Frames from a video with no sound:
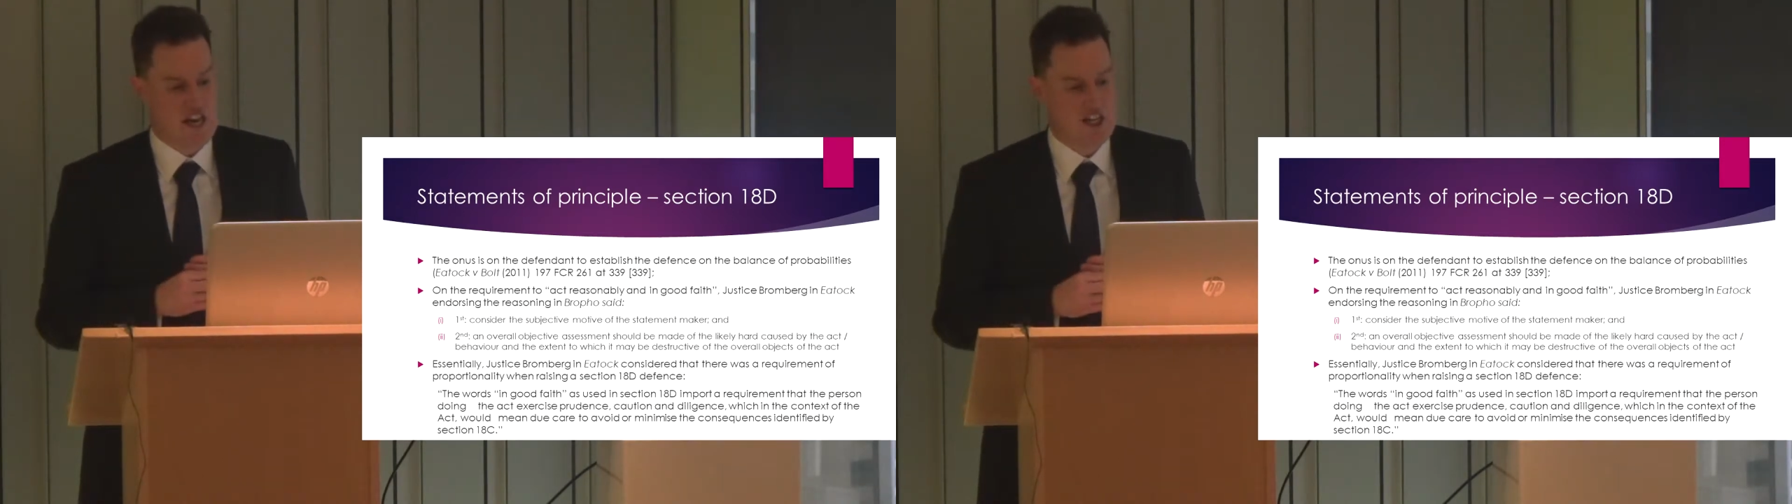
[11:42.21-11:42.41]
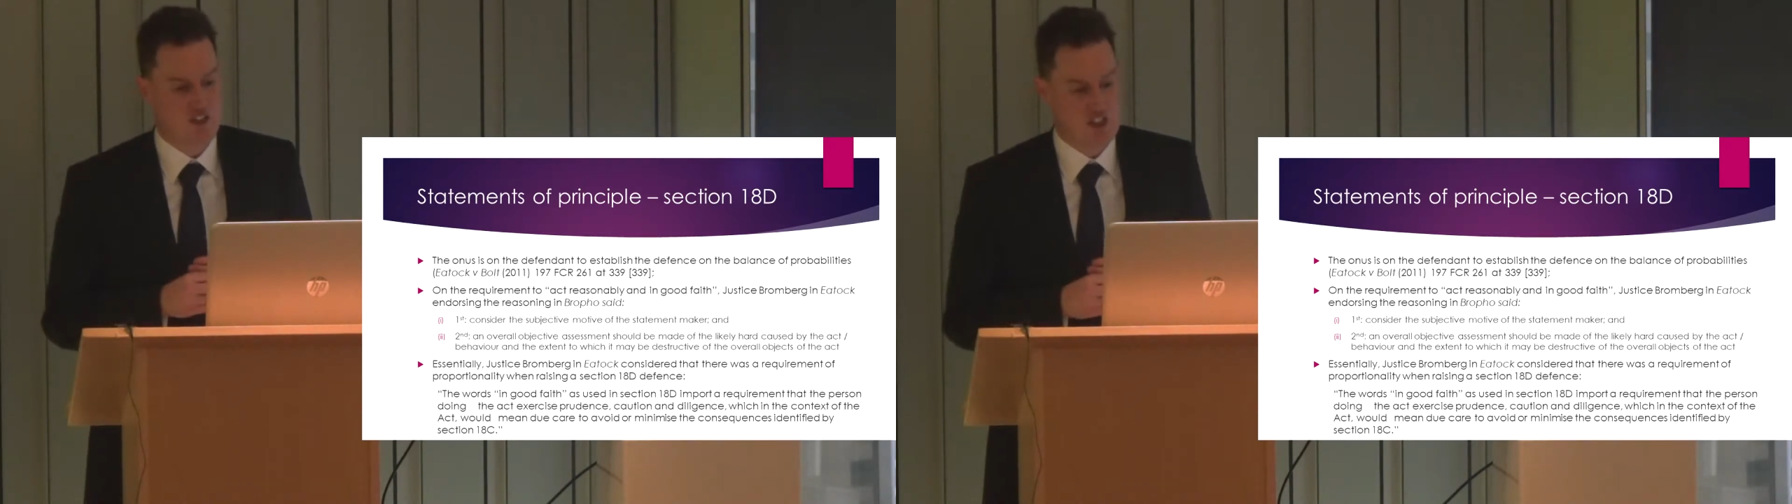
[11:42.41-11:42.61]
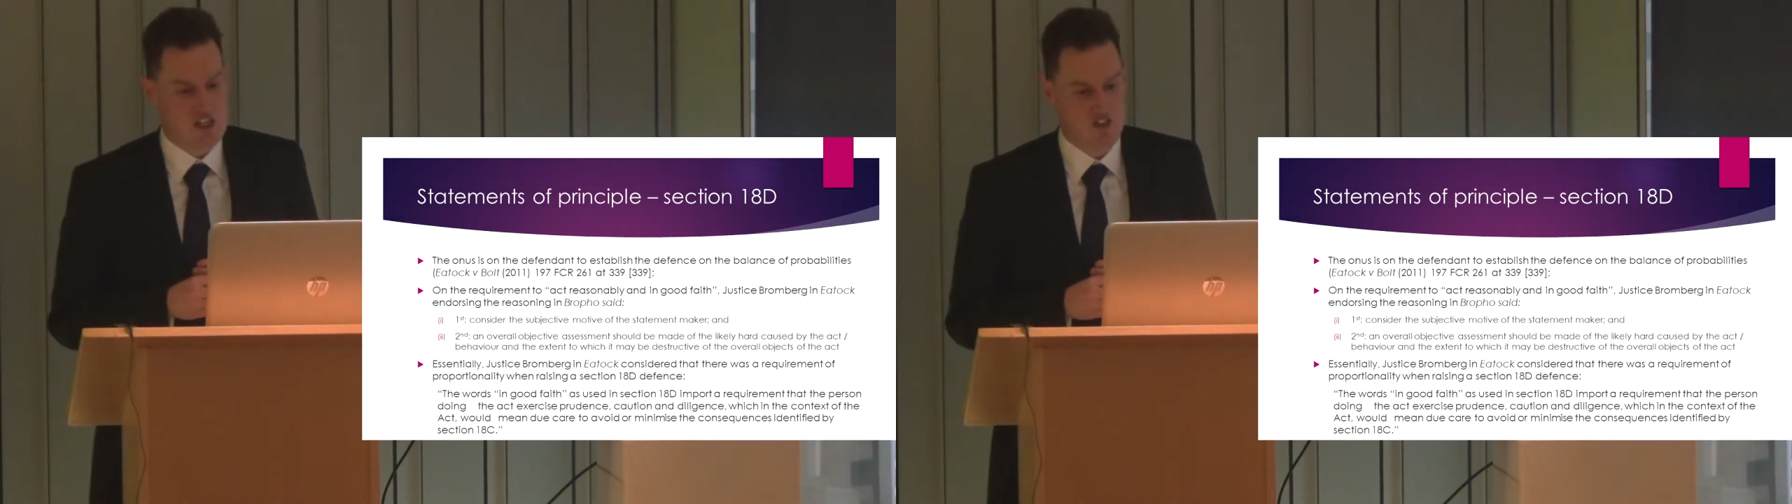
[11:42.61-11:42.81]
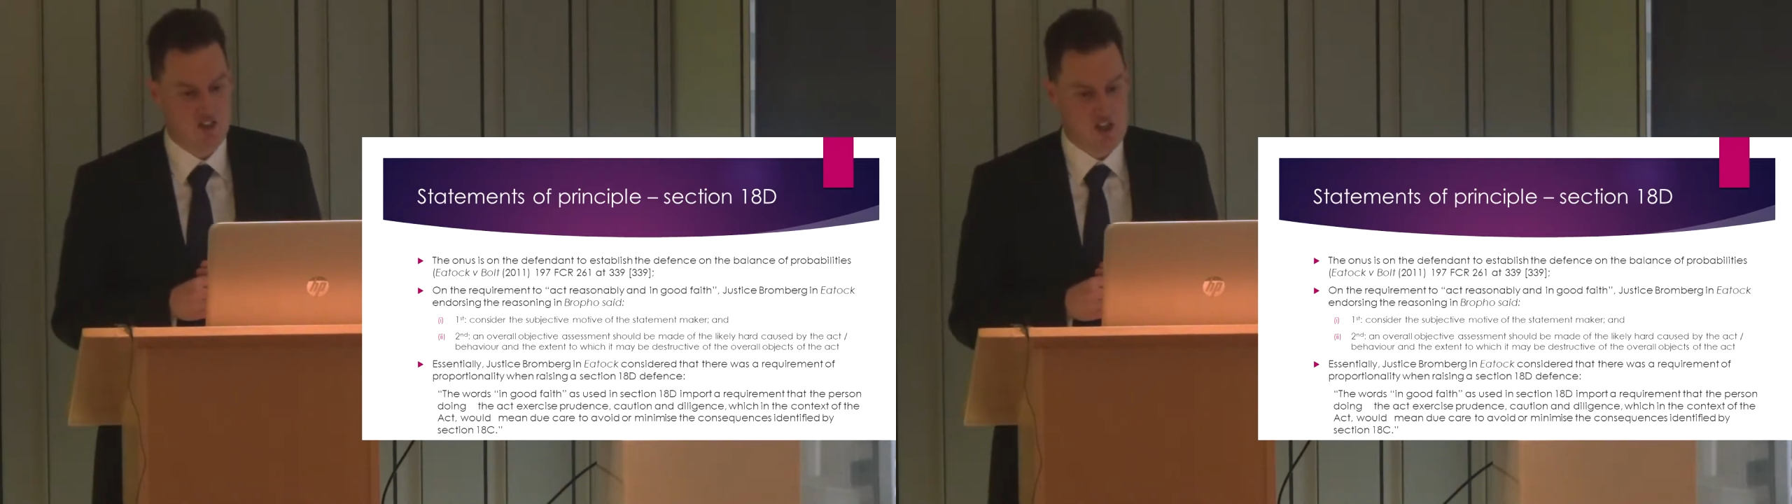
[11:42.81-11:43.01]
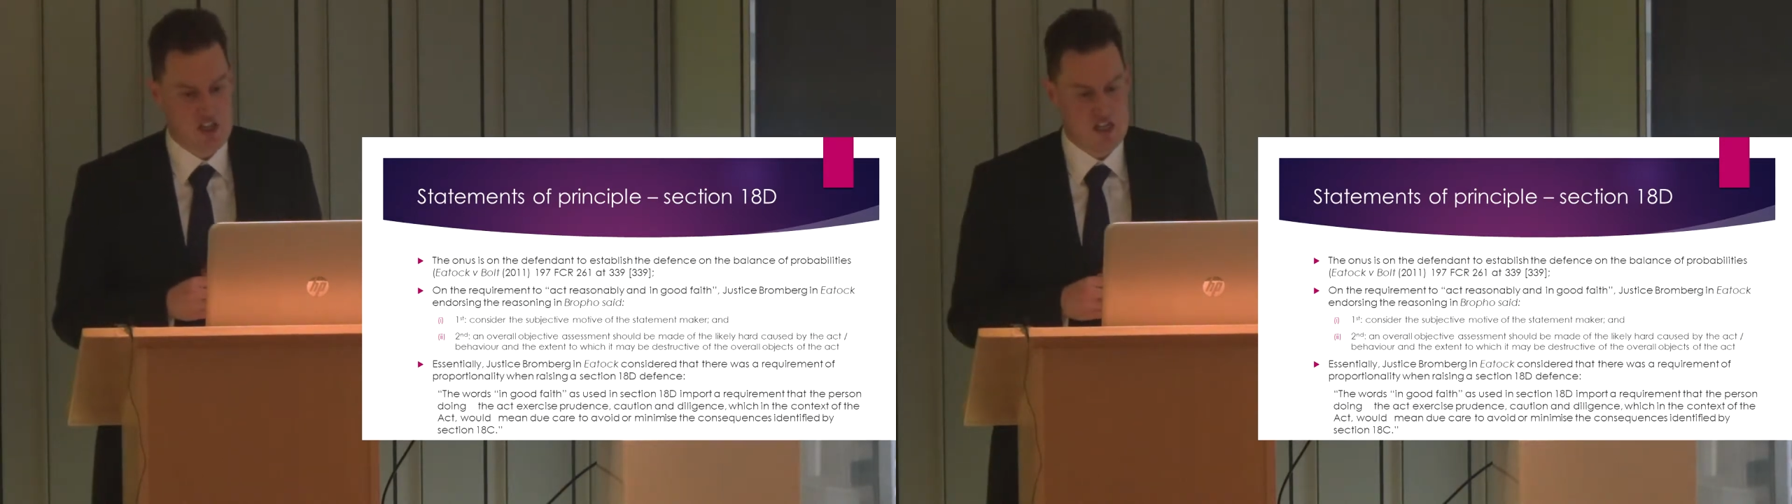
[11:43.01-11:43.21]

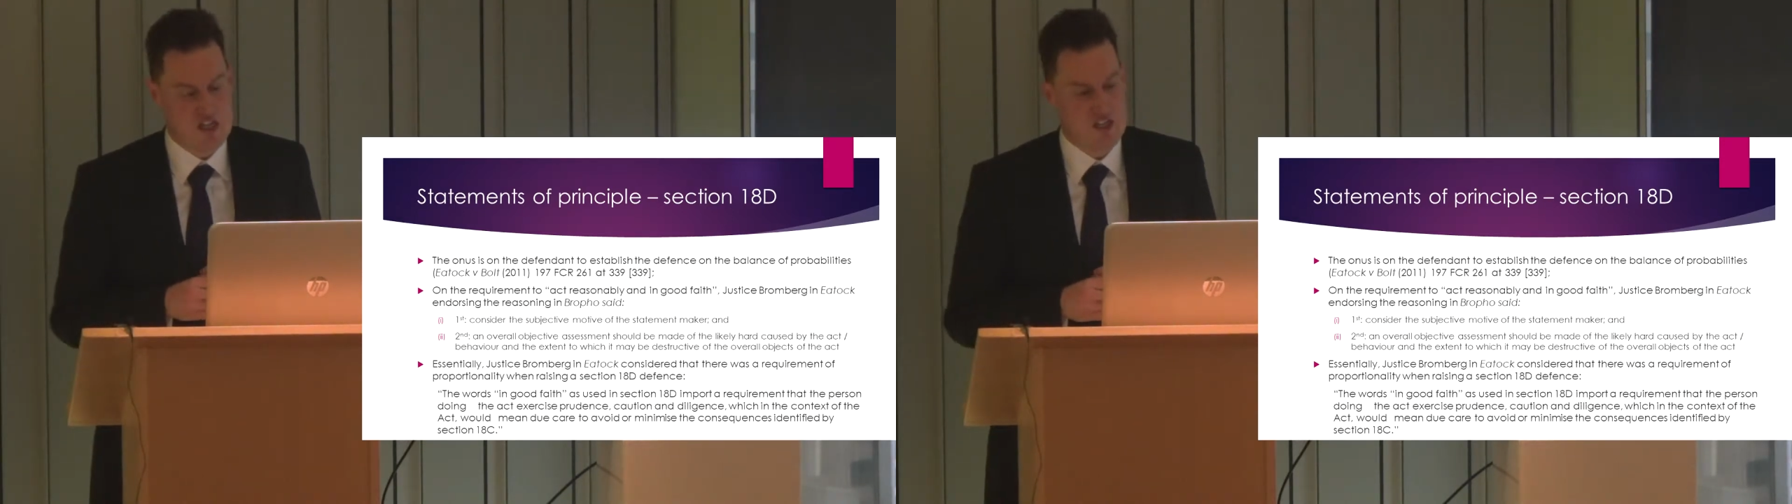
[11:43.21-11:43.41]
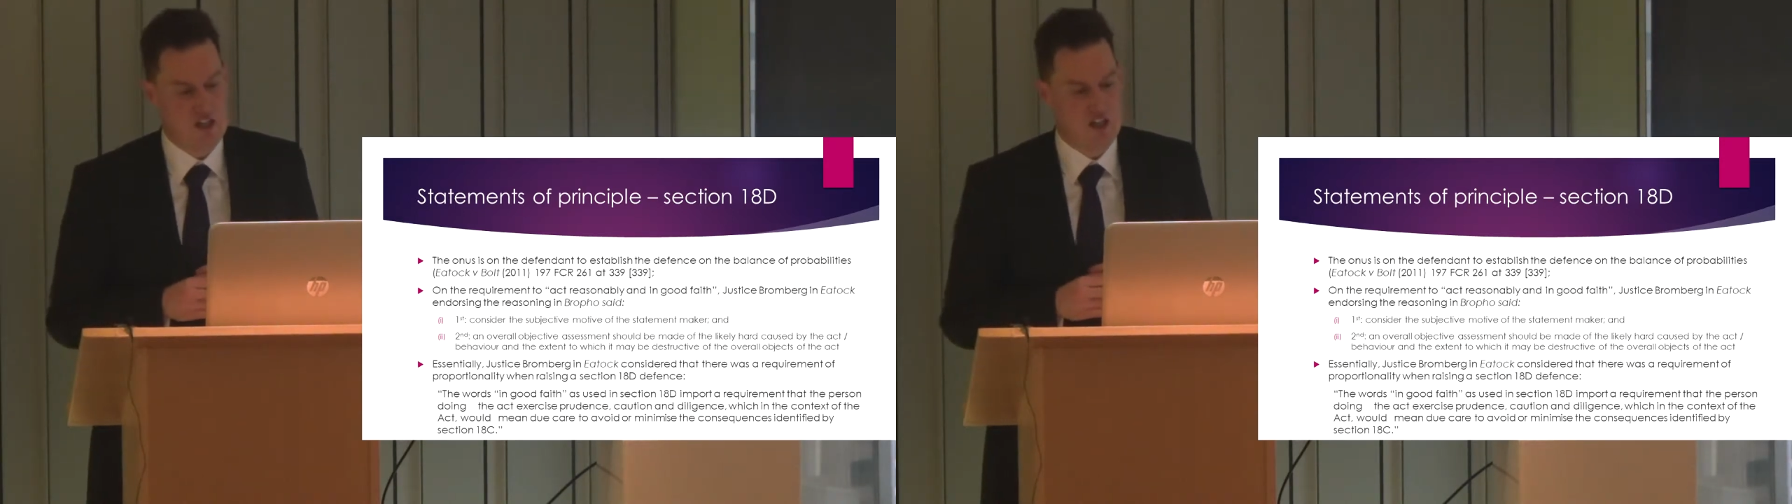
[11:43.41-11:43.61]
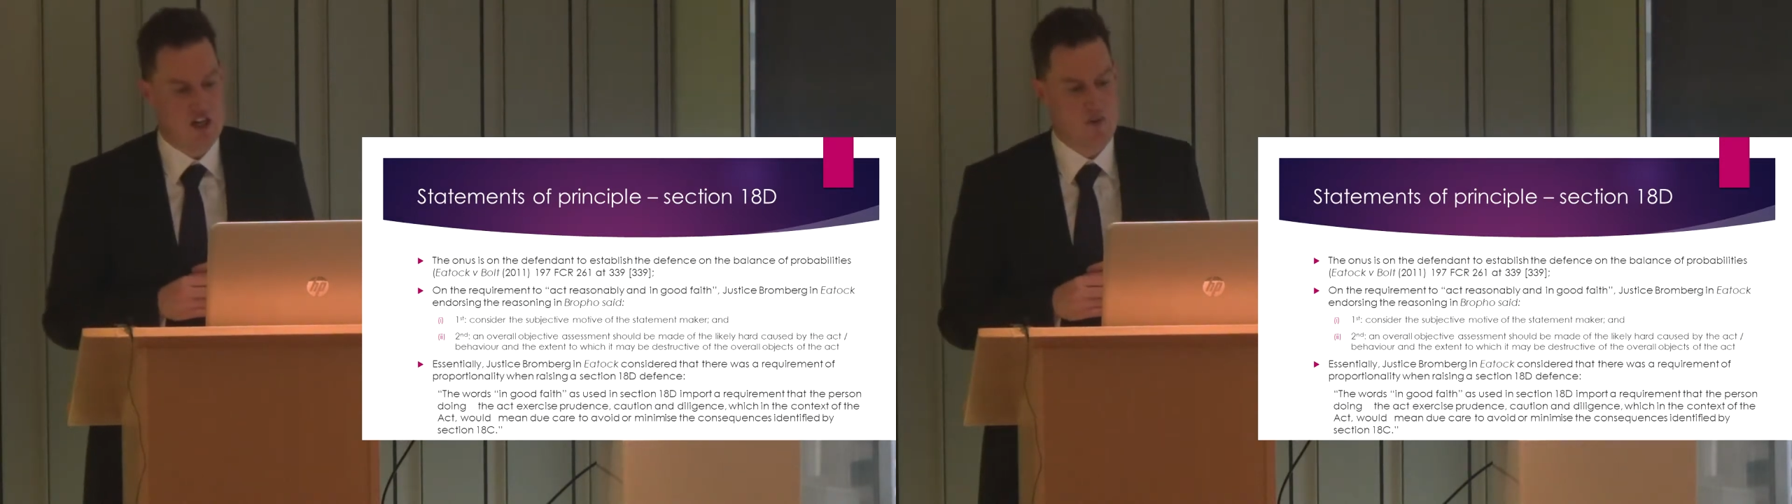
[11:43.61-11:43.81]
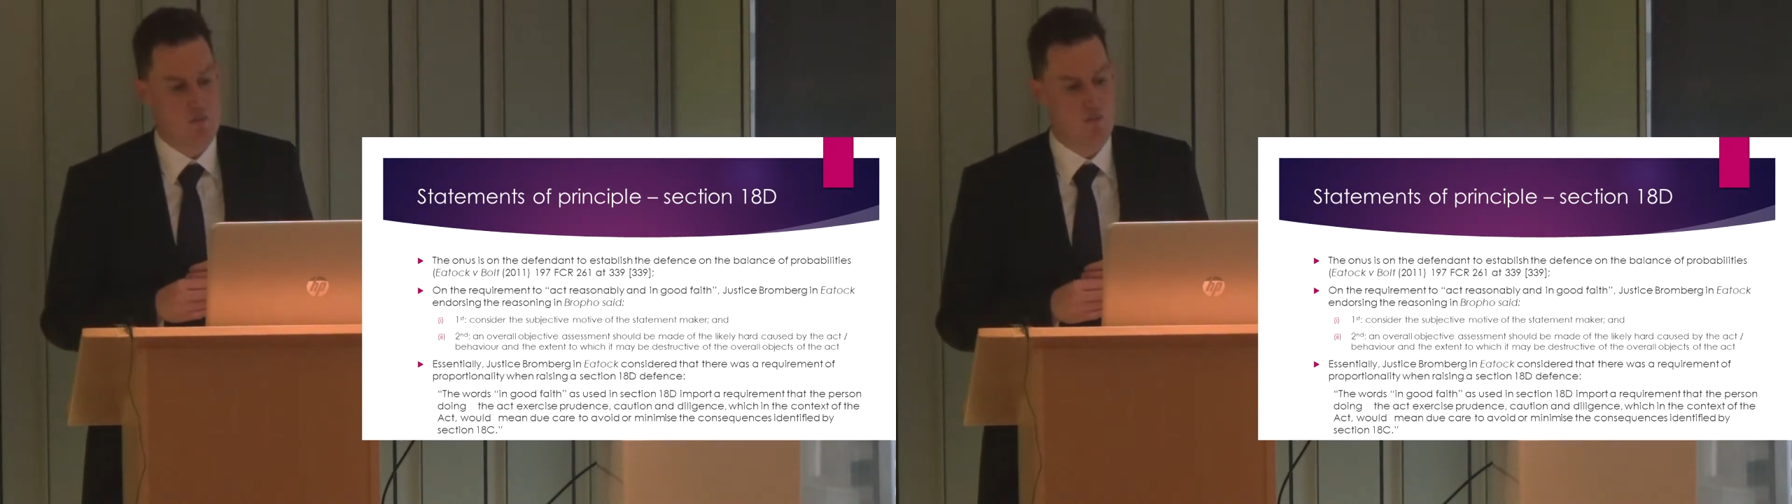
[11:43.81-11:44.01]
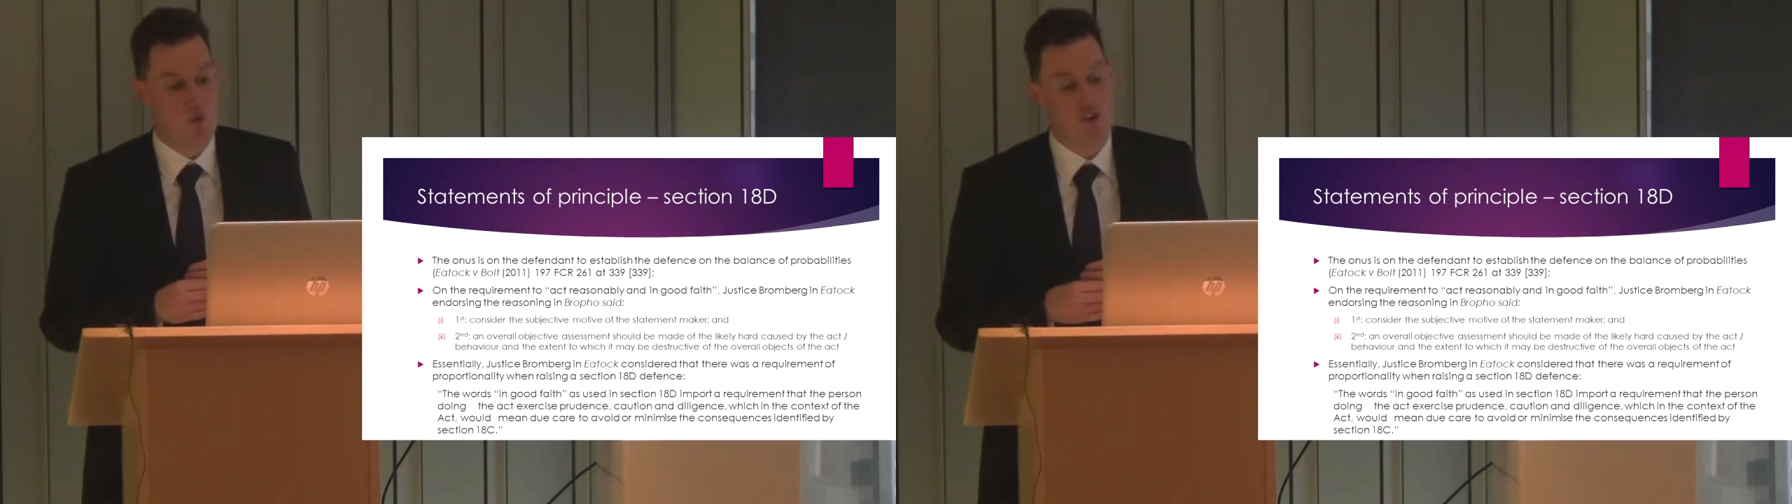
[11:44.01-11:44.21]
18D?